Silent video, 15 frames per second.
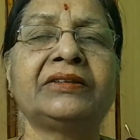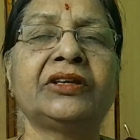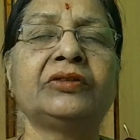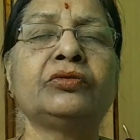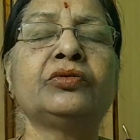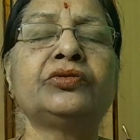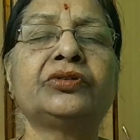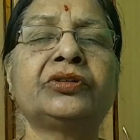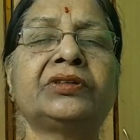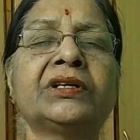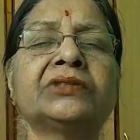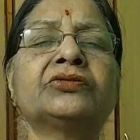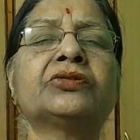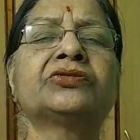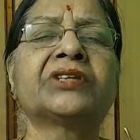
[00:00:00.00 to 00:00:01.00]
they used the
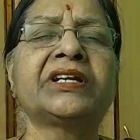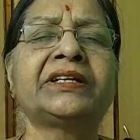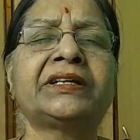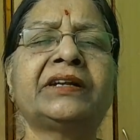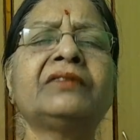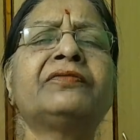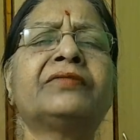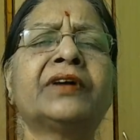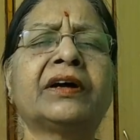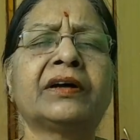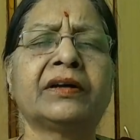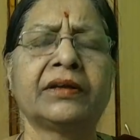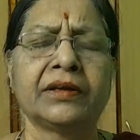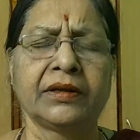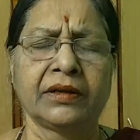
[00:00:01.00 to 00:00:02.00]
societal
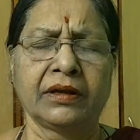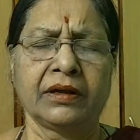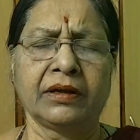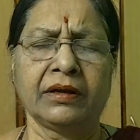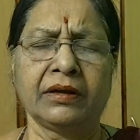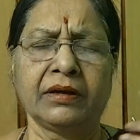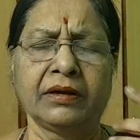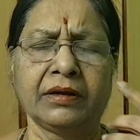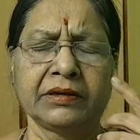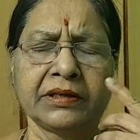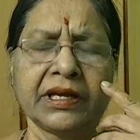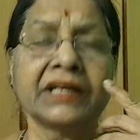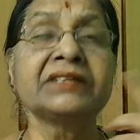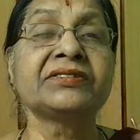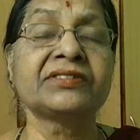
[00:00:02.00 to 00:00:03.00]

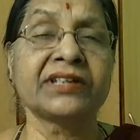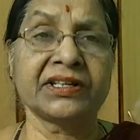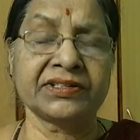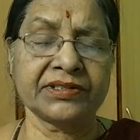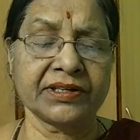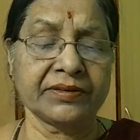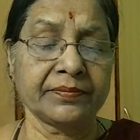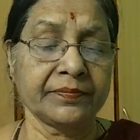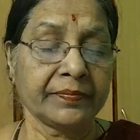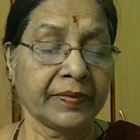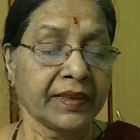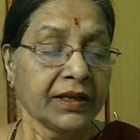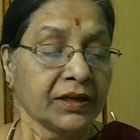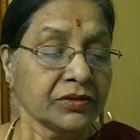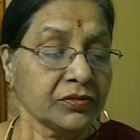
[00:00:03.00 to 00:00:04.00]
construction.
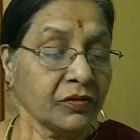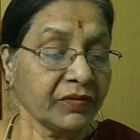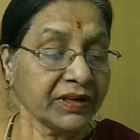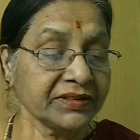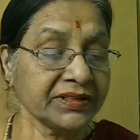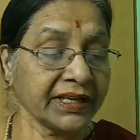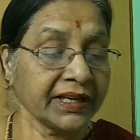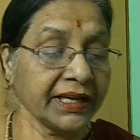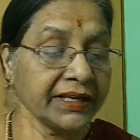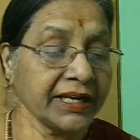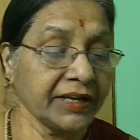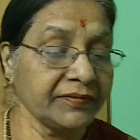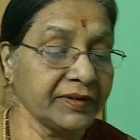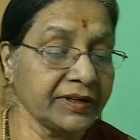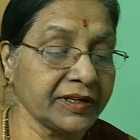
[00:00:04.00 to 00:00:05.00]
So once again
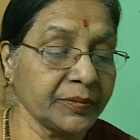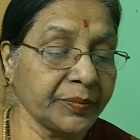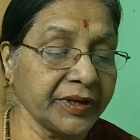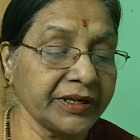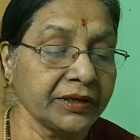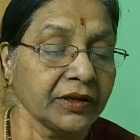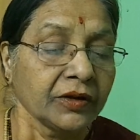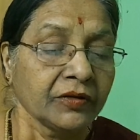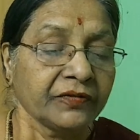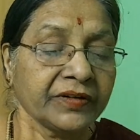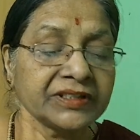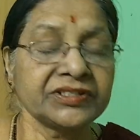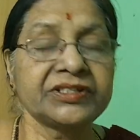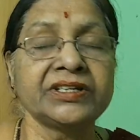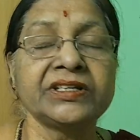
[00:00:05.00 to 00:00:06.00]
I will repeat.
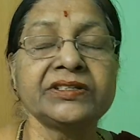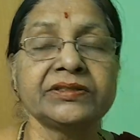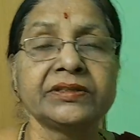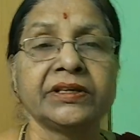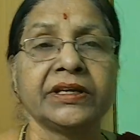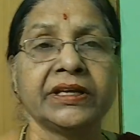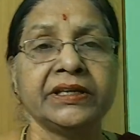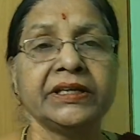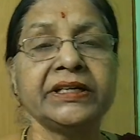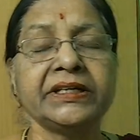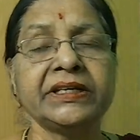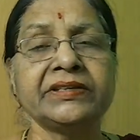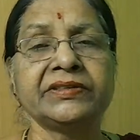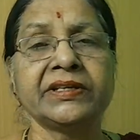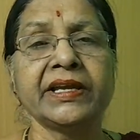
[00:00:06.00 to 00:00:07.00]
First is, it
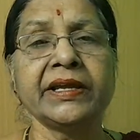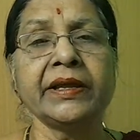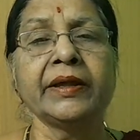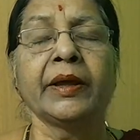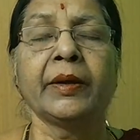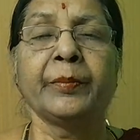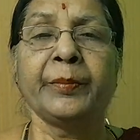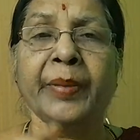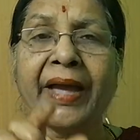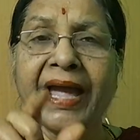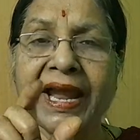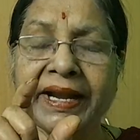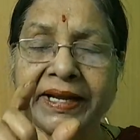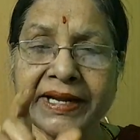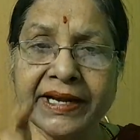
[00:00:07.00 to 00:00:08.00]
is a
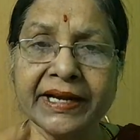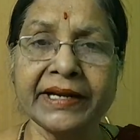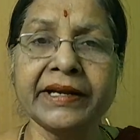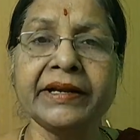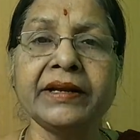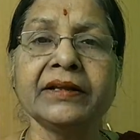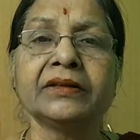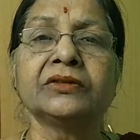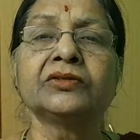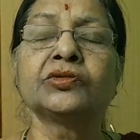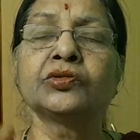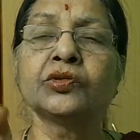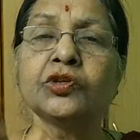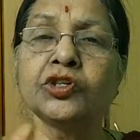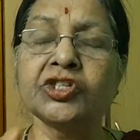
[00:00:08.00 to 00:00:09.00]
patterned
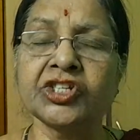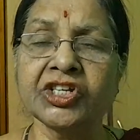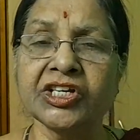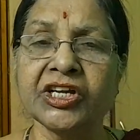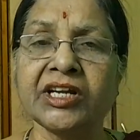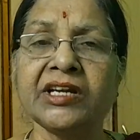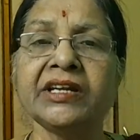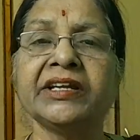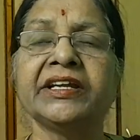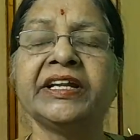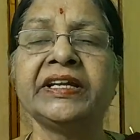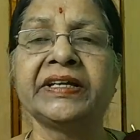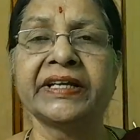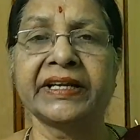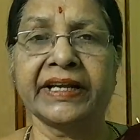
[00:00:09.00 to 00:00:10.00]
social
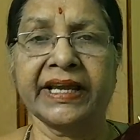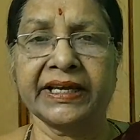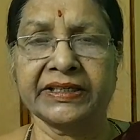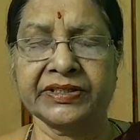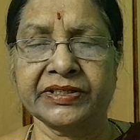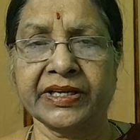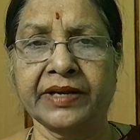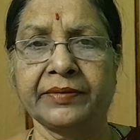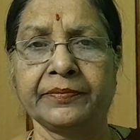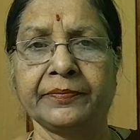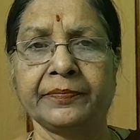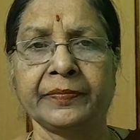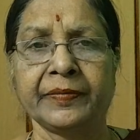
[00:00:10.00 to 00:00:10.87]
interaction,